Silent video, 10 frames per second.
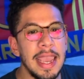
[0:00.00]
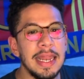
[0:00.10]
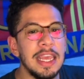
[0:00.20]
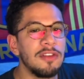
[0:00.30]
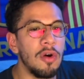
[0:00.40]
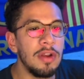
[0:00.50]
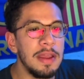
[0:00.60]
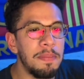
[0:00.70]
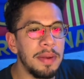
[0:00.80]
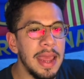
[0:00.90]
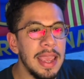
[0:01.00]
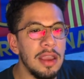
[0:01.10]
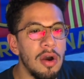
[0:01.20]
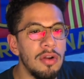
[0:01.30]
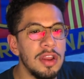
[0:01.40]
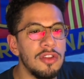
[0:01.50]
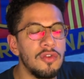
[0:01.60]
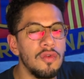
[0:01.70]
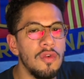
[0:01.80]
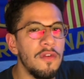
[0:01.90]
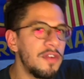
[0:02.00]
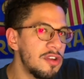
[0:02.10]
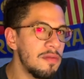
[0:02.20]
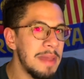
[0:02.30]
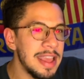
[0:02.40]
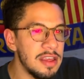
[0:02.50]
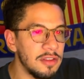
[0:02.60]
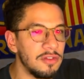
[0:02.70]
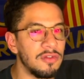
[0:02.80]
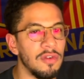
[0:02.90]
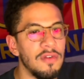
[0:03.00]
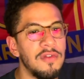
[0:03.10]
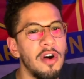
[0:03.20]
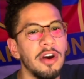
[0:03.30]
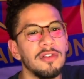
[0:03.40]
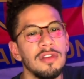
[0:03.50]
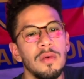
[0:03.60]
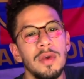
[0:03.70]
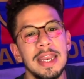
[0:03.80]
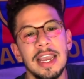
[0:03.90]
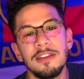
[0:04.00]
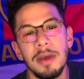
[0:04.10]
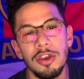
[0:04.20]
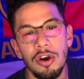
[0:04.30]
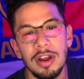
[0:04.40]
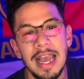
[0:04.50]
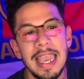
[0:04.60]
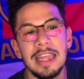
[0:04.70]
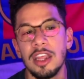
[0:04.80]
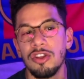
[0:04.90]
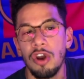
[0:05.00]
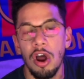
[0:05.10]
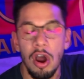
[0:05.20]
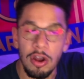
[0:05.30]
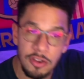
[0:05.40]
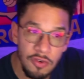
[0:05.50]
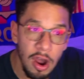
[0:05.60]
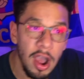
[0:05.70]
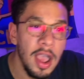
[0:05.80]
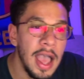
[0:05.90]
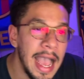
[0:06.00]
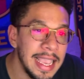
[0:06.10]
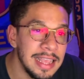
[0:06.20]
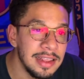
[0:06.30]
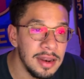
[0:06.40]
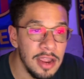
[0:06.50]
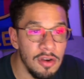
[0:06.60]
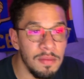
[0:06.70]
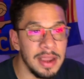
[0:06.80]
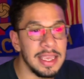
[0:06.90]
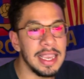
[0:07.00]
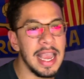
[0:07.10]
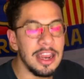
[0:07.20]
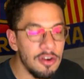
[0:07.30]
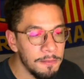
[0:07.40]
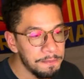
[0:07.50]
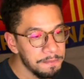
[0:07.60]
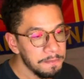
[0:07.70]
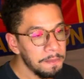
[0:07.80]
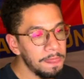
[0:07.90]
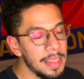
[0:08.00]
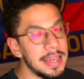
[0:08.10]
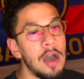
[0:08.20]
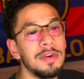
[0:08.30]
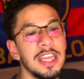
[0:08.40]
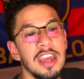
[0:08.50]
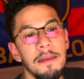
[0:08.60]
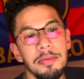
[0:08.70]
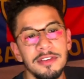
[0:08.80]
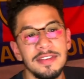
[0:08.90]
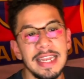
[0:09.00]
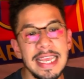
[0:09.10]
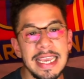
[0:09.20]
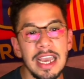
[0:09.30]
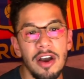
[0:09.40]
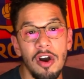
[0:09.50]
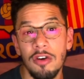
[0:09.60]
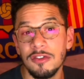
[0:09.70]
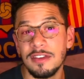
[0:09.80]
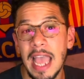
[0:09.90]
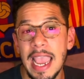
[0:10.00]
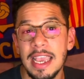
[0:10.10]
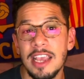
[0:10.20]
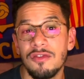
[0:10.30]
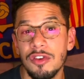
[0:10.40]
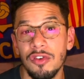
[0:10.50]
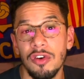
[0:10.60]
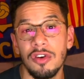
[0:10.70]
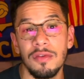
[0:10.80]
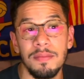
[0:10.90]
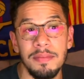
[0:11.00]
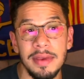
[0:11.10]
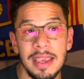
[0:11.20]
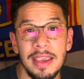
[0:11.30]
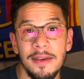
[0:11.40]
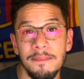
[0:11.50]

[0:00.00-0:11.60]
he's only played 2 official matches so far. So the win against Mallorca and the draw against Rayo Vallecano. Now with the Champions League on site, his return could be